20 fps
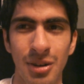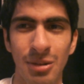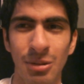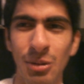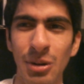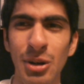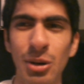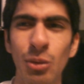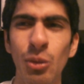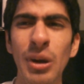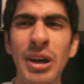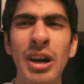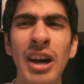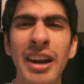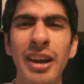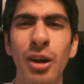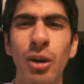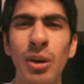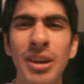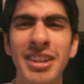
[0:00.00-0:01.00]
What, what
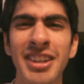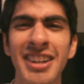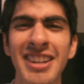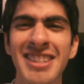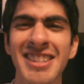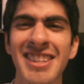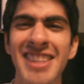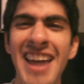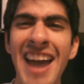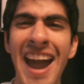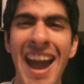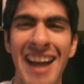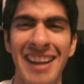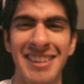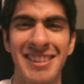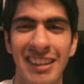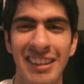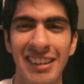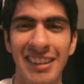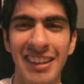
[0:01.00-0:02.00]
kind of question is
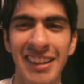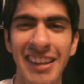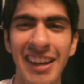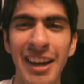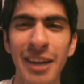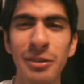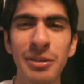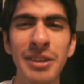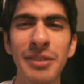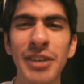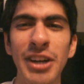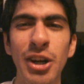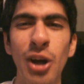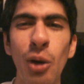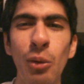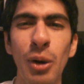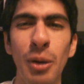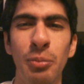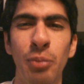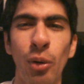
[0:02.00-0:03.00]
that? Like, I don't even know
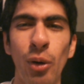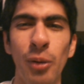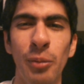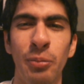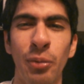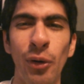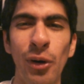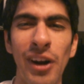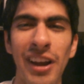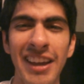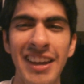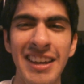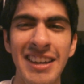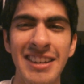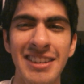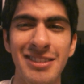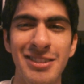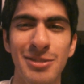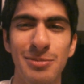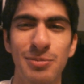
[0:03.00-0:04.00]
where Bora Bora
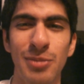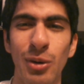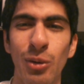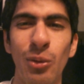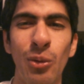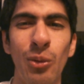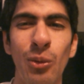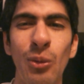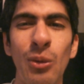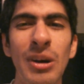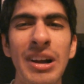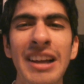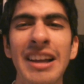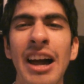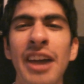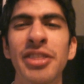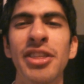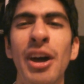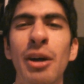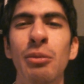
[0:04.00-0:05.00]
is, but
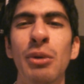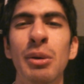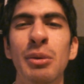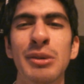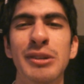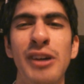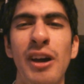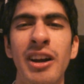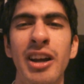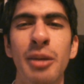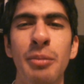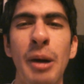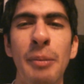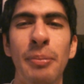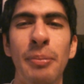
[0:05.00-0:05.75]
I thought we were talking about